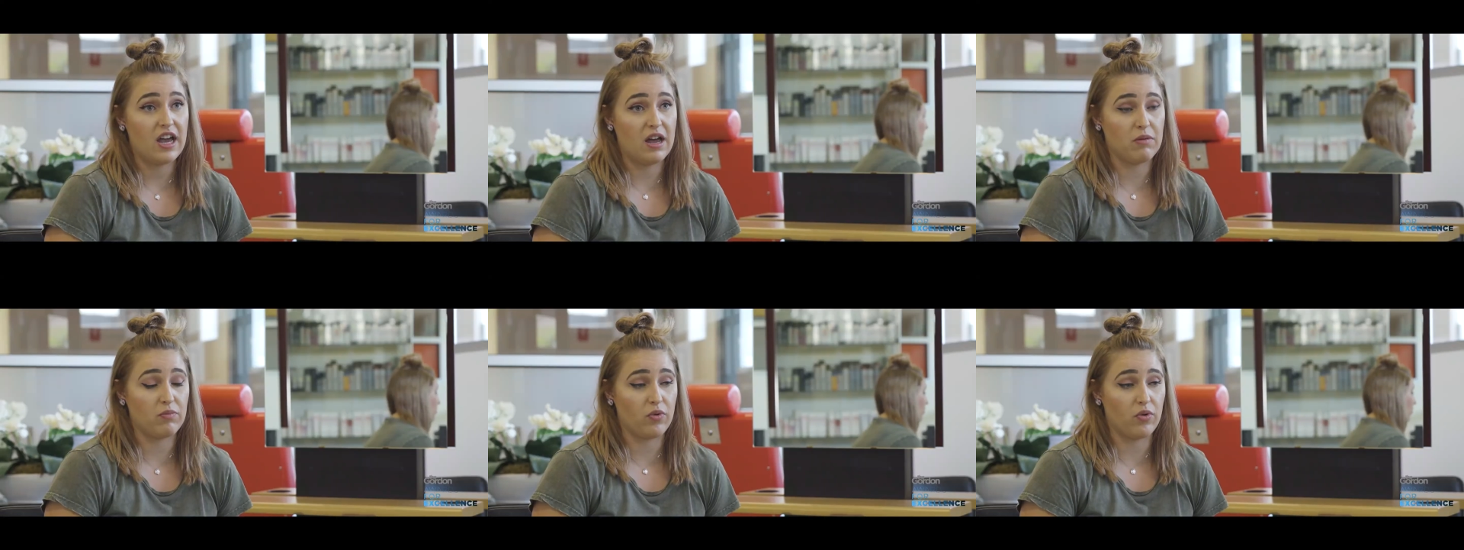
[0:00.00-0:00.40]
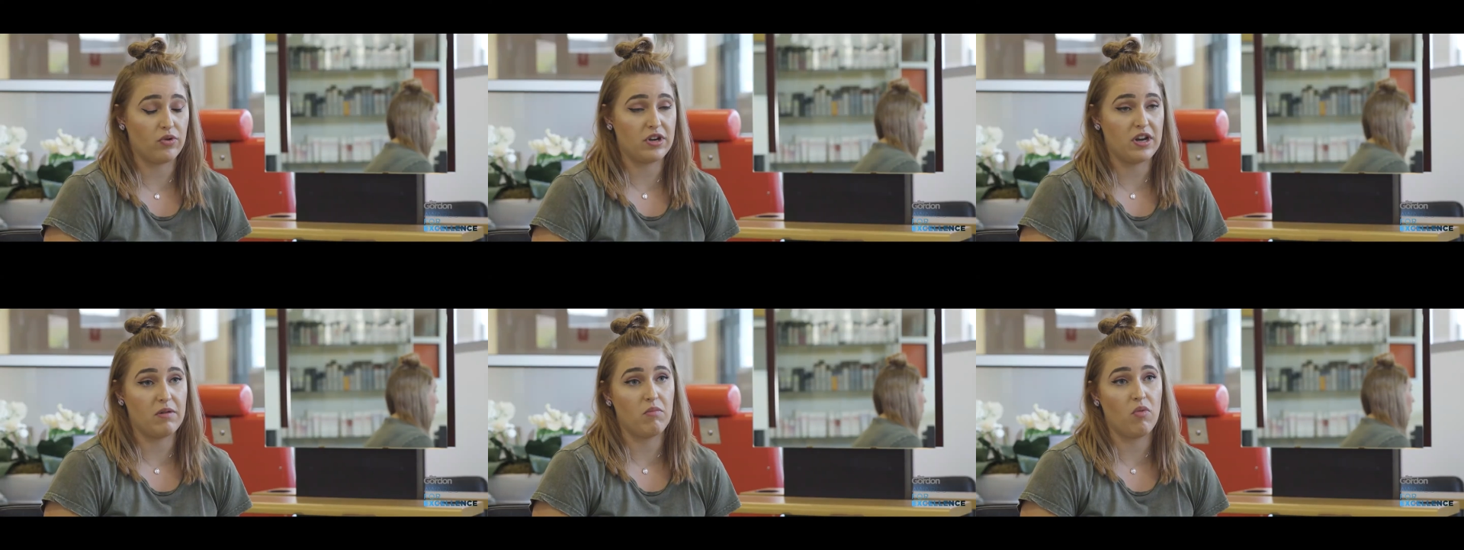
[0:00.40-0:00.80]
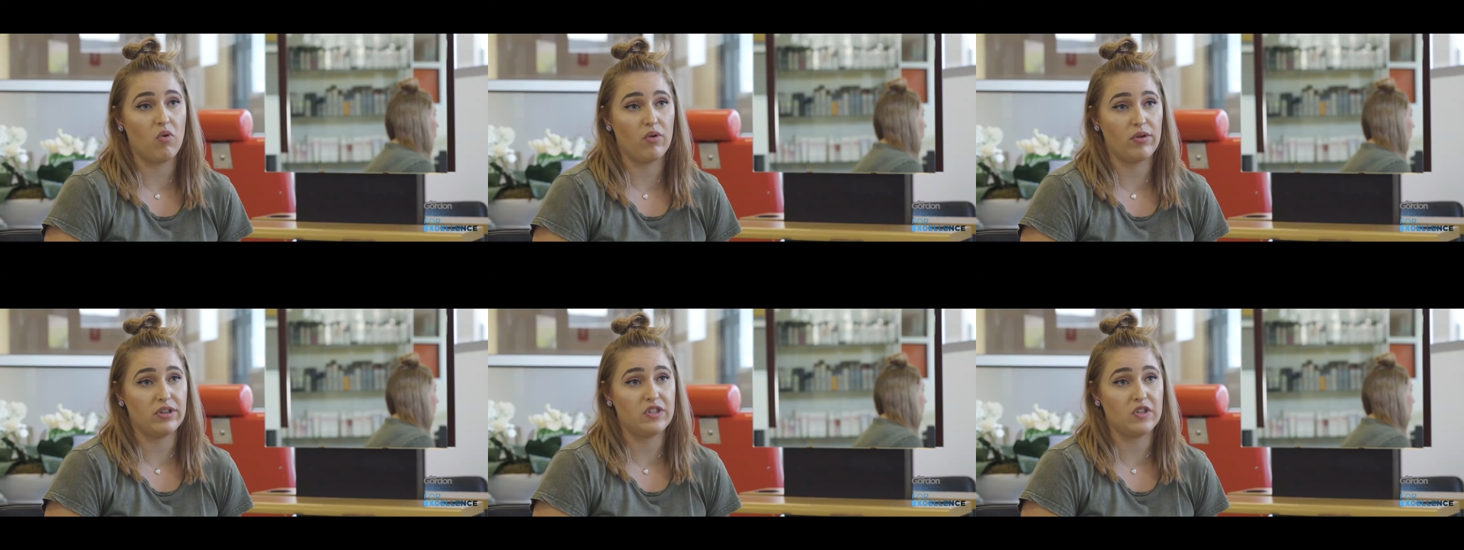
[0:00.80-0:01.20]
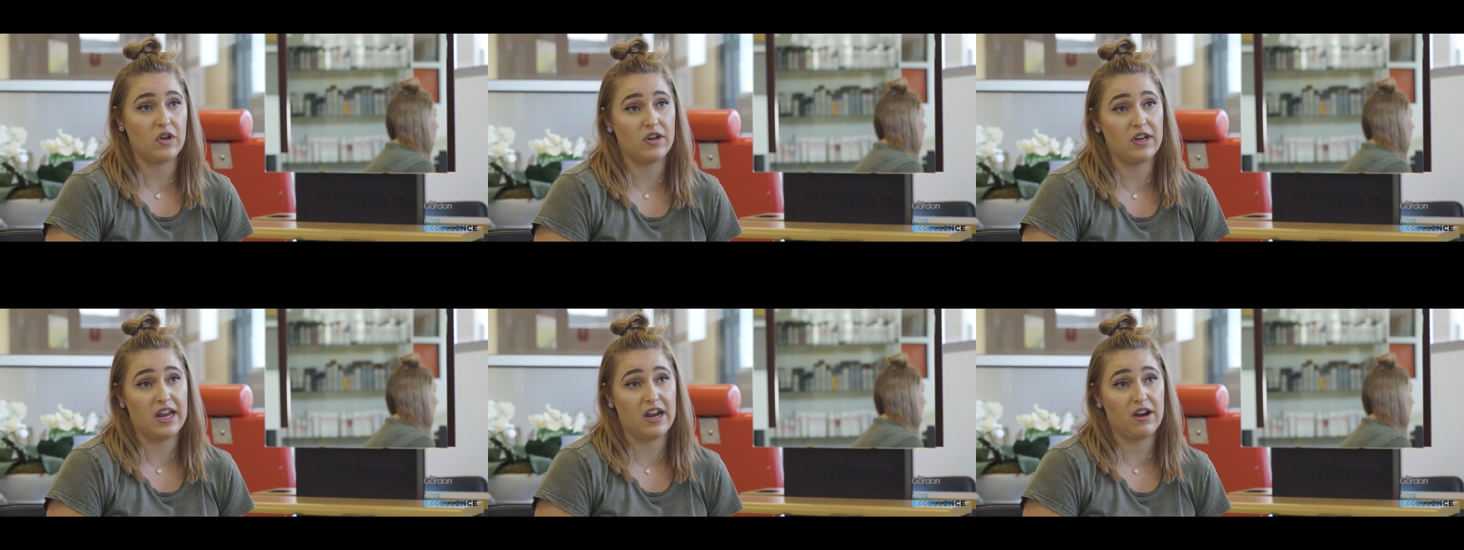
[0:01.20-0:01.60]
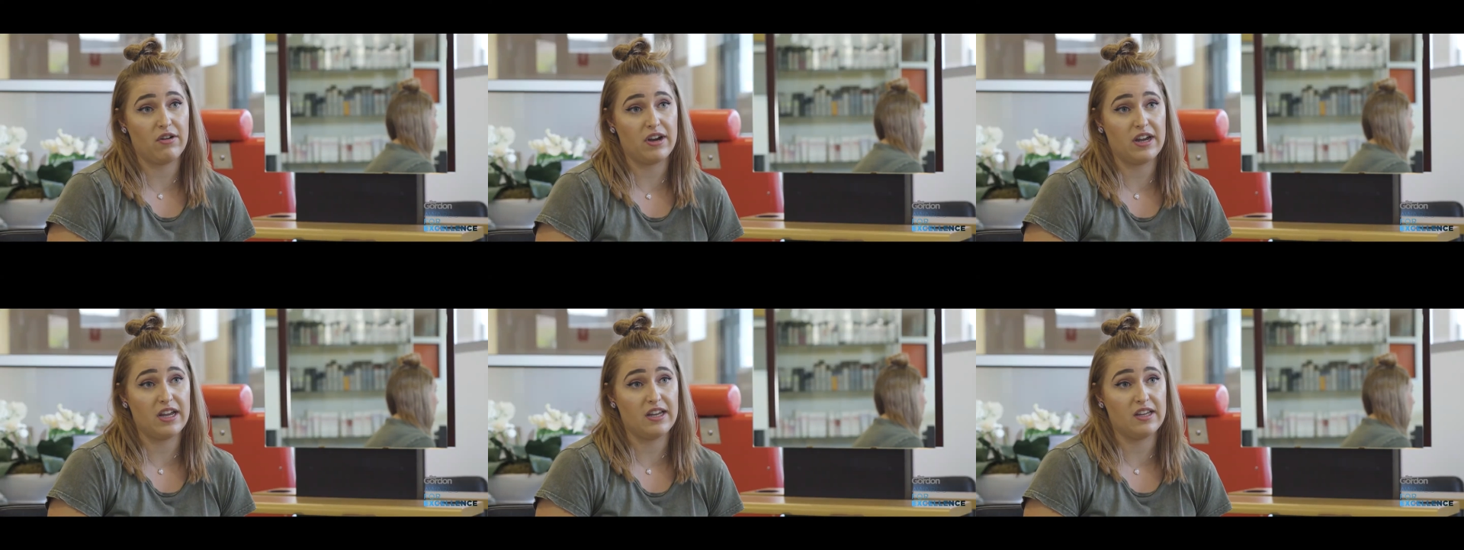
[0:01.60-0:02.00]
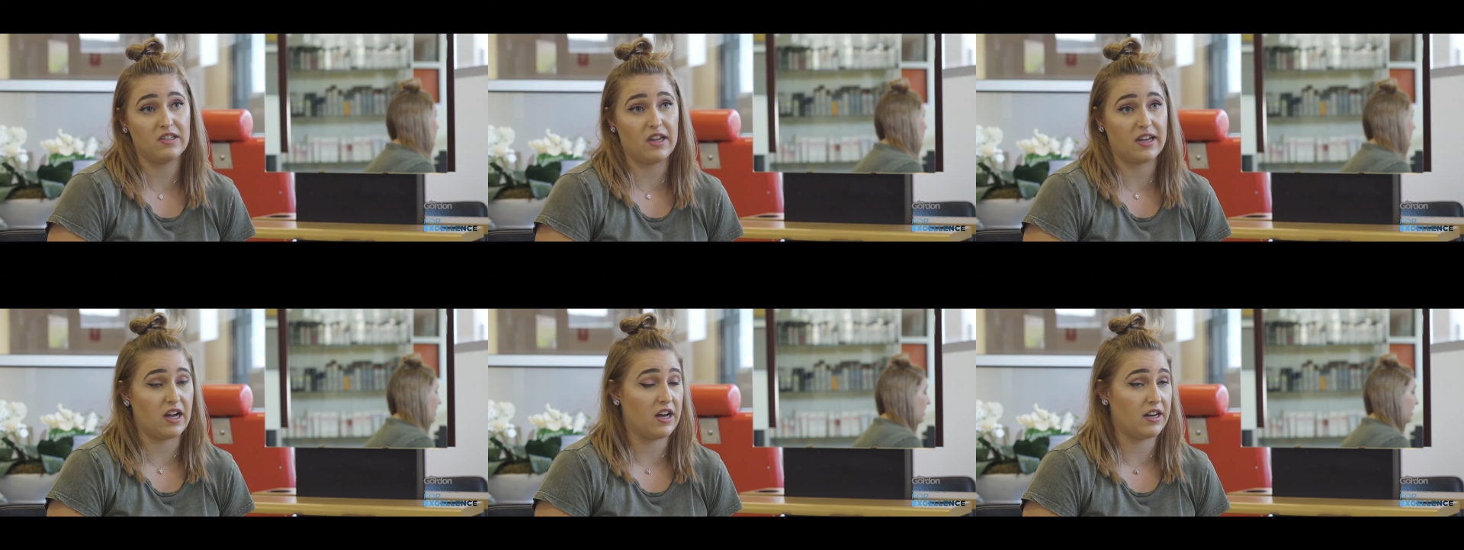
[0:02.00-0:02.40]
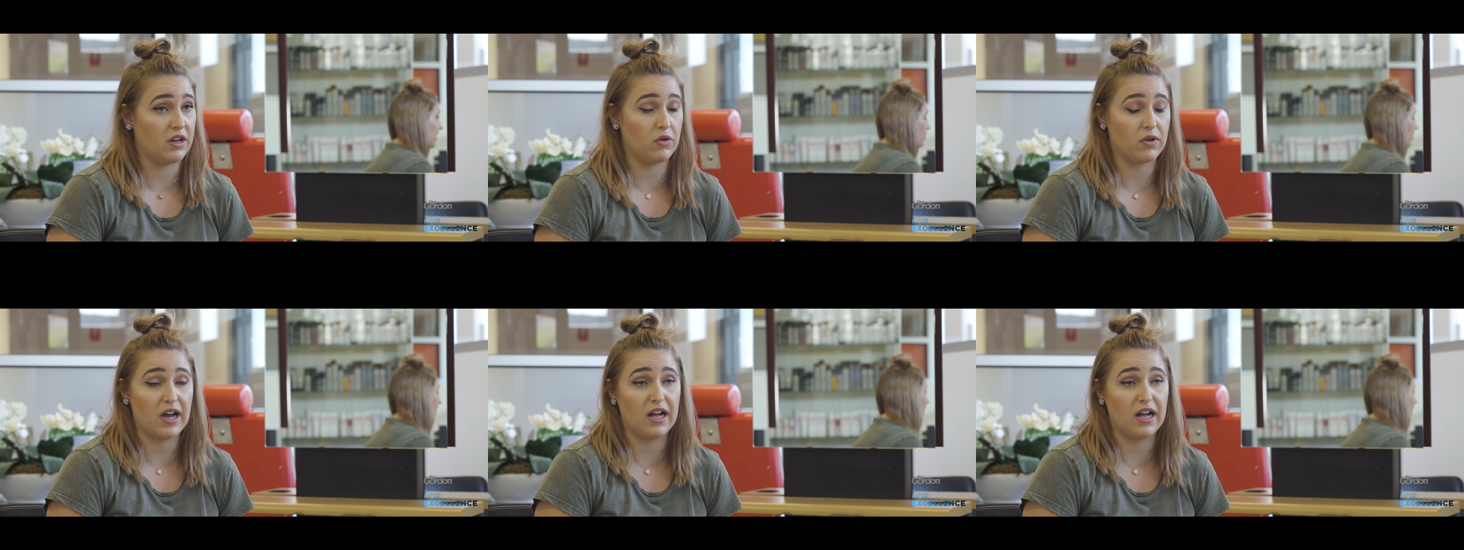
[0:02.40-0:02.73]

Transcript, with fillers: and broaden it more in certain areas like cutting or